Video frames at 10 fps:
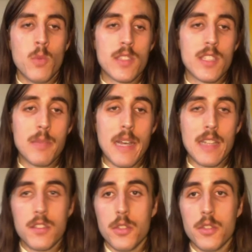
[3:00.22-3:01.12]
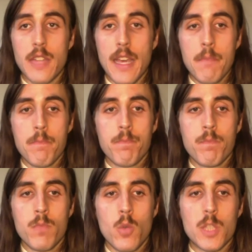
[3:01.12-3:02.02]
was this past Tuesday,
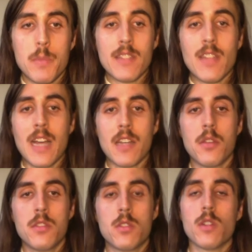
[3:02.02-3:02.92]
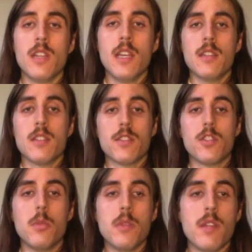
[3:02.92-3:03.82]
which meant tacos, tortillas, and
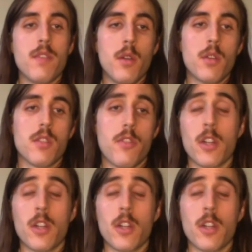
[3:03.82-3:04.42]
too many photos of your